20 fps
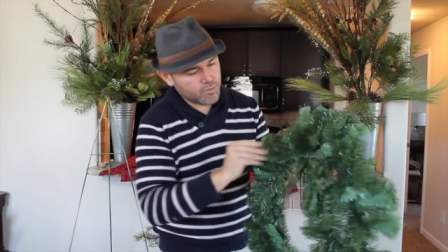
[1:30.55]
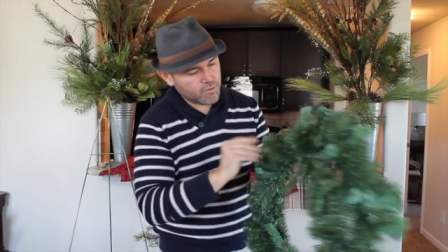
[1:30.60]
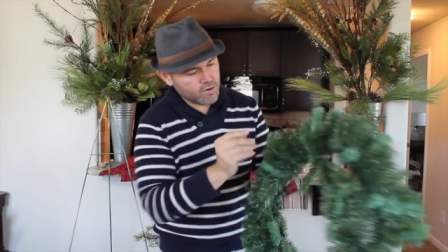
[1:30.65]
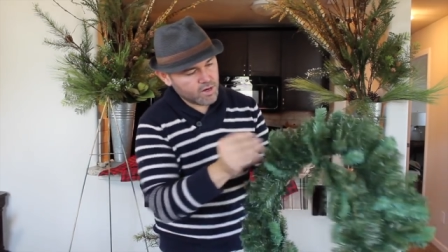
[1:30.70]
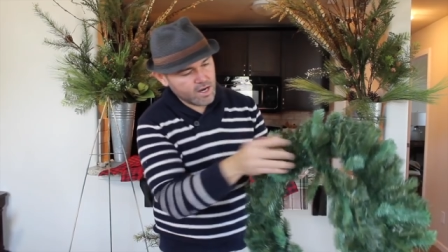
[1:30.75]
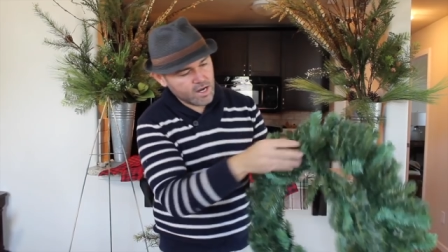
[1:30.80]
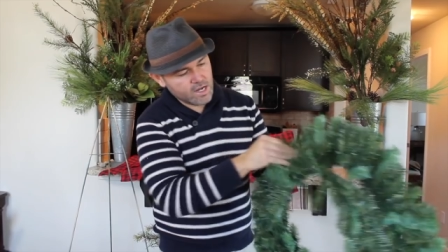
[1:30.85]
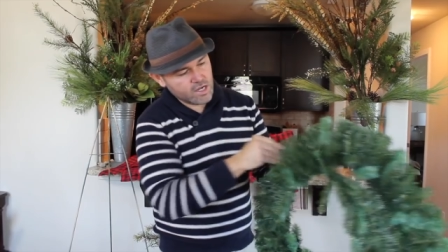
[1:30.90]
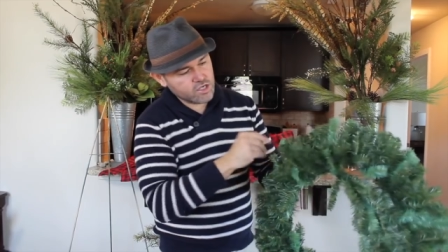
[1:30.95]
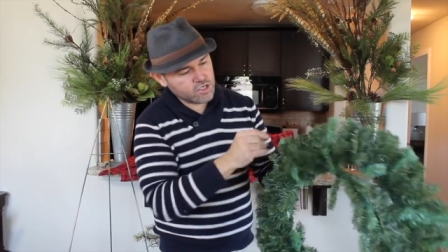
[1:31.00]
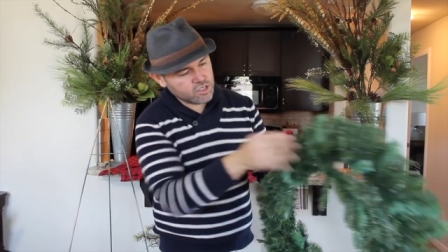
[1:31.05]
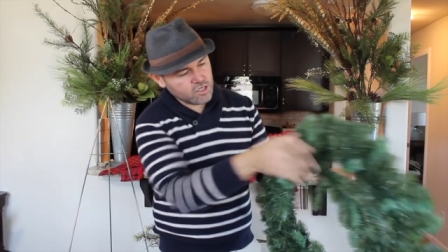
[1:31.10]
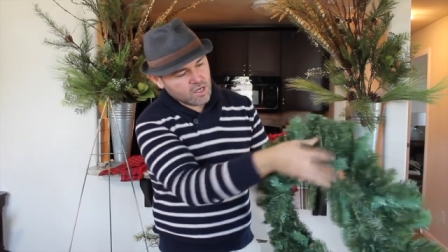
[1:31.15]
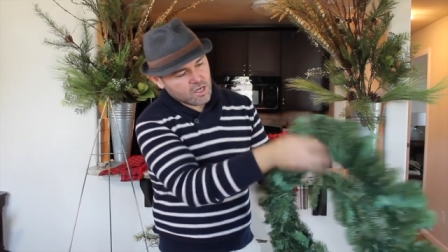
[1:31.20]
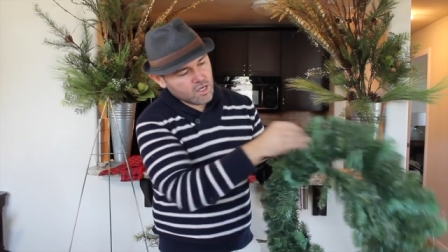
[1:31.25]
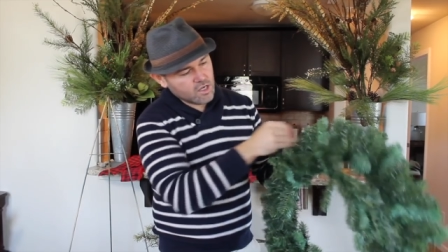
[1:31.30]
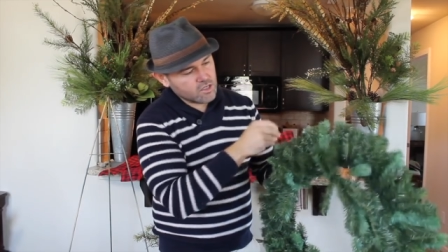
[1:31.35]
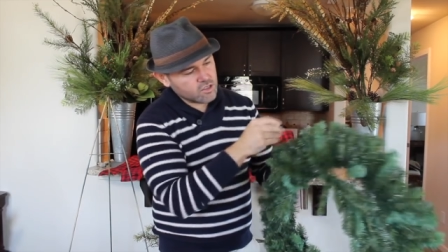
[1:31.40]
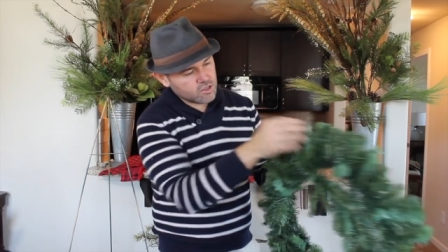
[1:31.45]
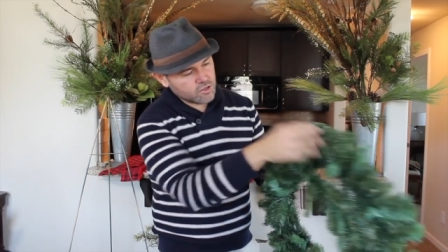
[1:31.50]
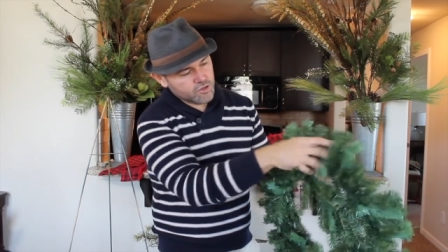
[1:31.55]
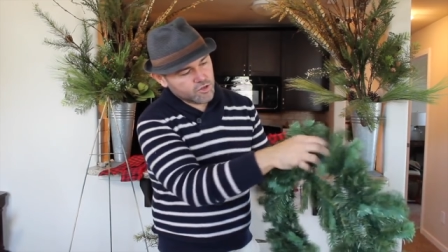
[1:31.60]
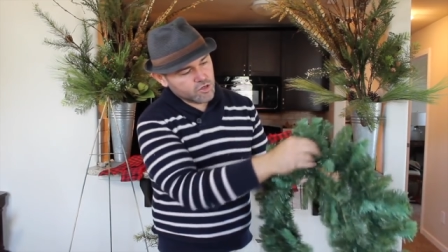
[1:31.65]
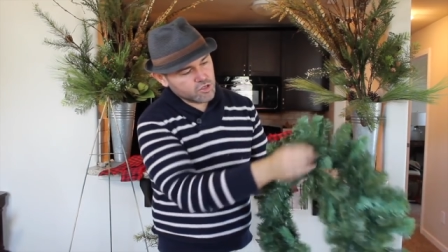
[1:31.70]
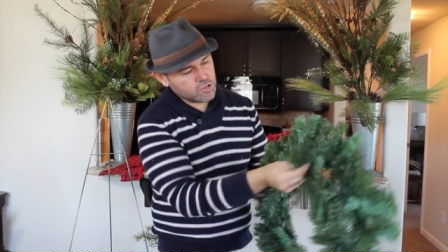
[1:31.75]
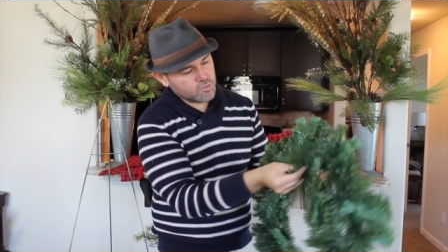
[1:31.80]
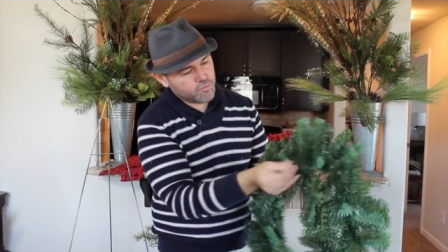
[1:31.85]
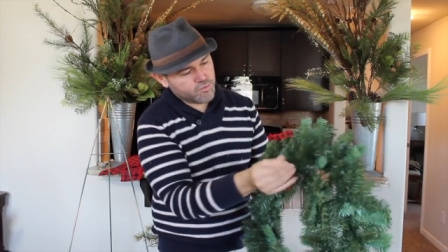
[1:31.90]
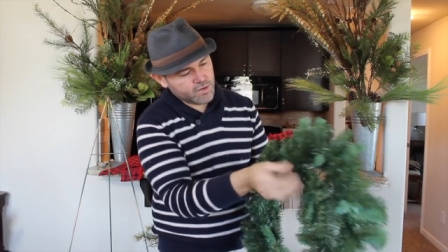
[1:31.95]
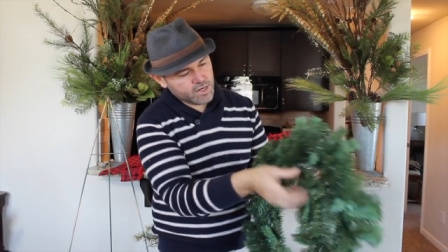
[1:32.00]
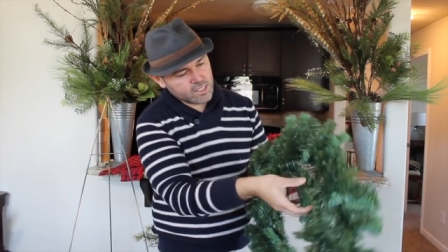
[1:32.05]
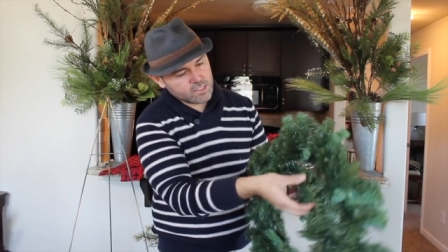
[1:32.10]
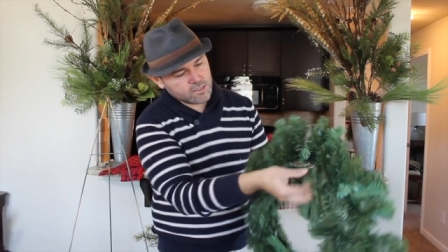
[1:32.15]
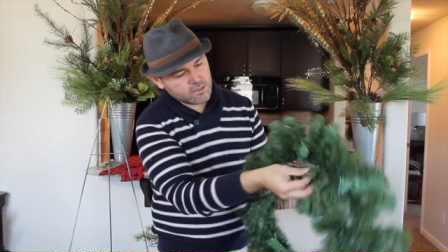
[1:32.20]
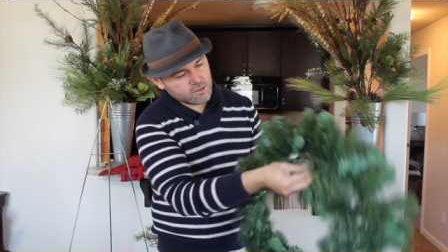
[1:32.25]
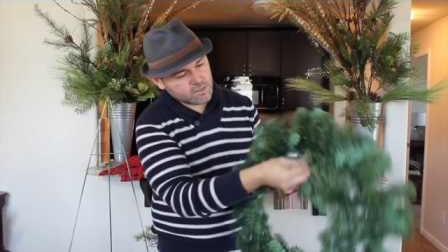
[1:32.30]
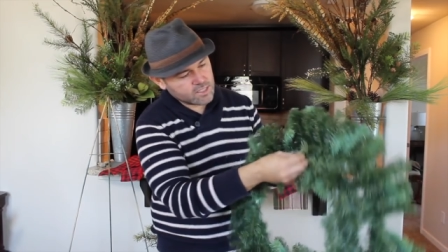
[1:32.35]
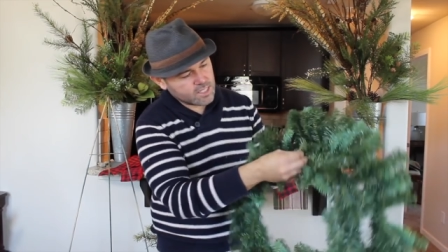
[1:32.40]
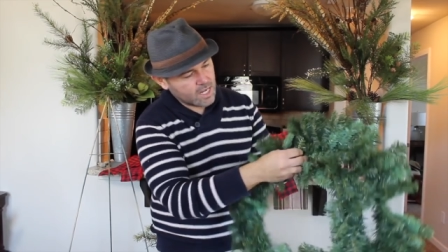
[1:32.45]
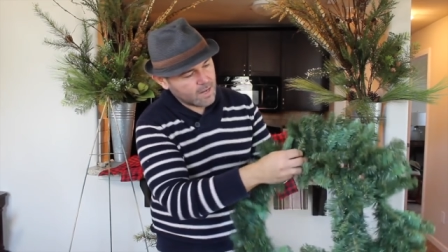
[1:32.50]
brush so those
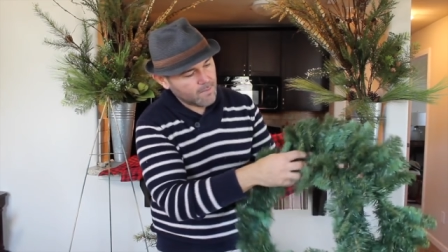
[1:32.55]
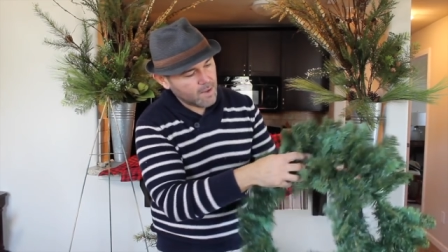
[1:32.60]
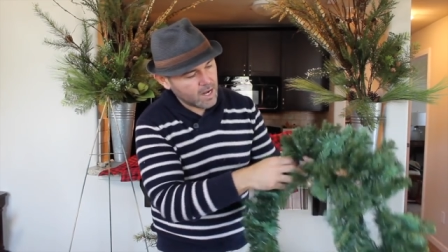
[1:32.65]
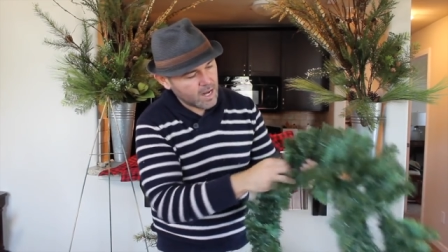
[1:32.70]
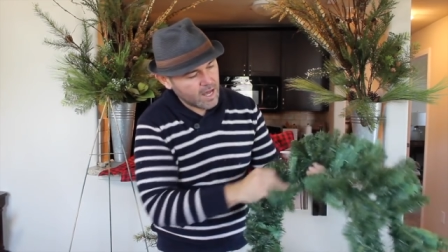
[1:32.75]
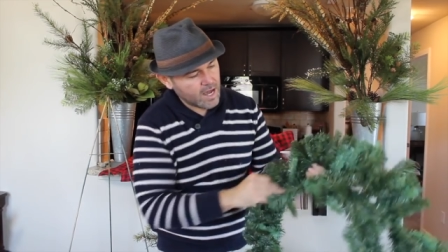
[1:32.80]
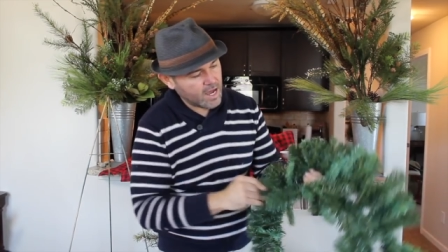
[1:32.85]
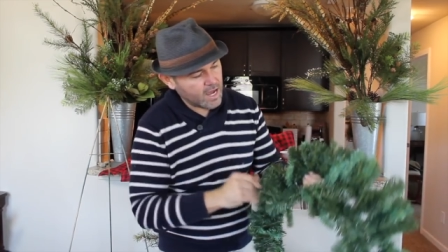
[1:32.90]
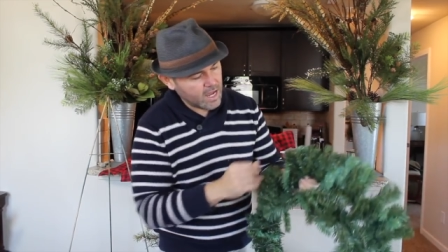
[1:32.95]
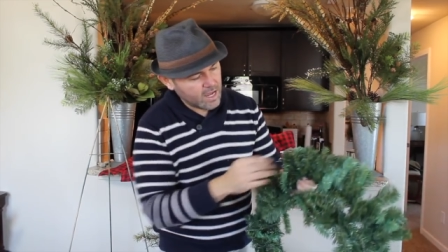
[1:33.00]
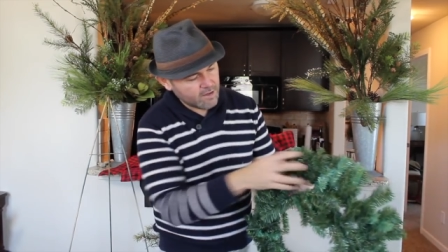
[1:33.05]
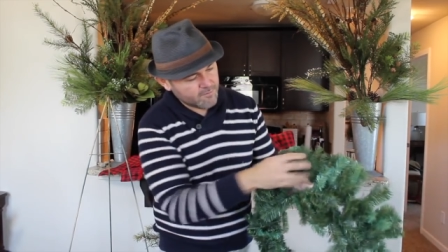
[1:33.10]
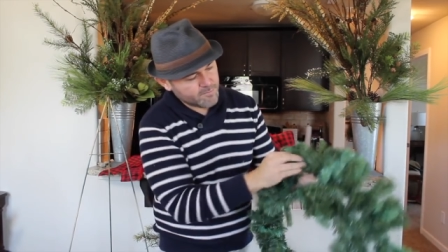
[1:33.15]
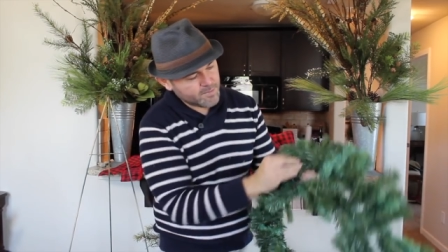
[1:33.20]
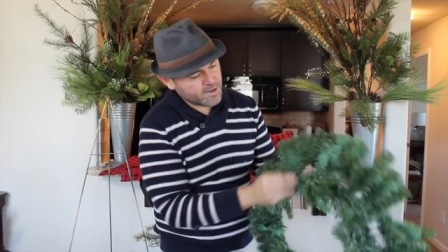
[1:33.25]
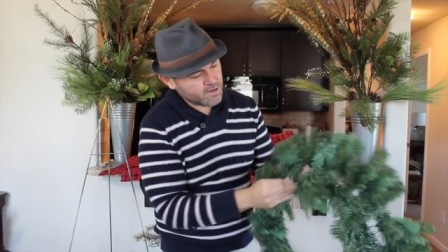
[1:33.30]
bristles come alive,